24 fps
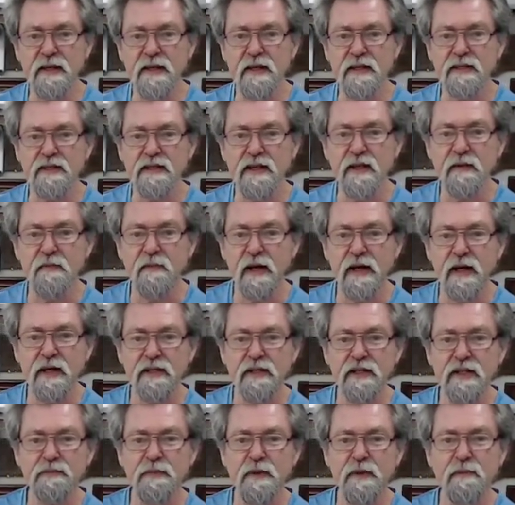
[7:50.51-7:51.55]
uh, so
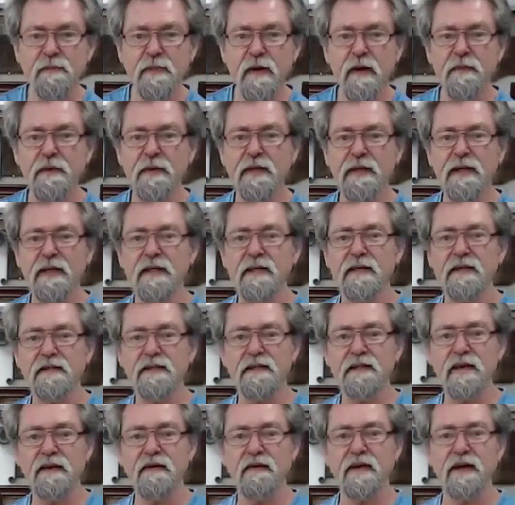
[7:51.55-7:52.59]
might just be popping in.
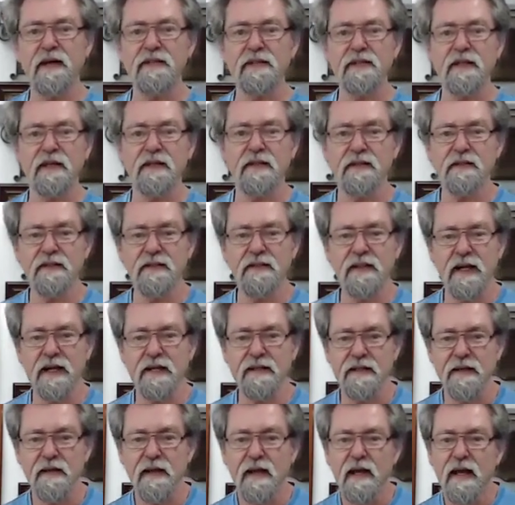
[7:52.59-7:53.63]
Is that right, Jan
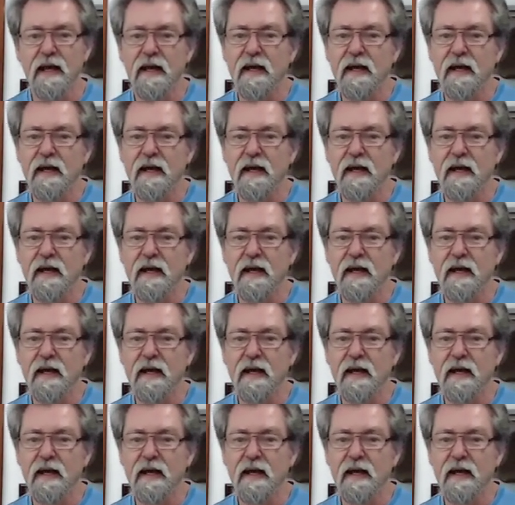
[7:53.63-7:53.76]
Janice?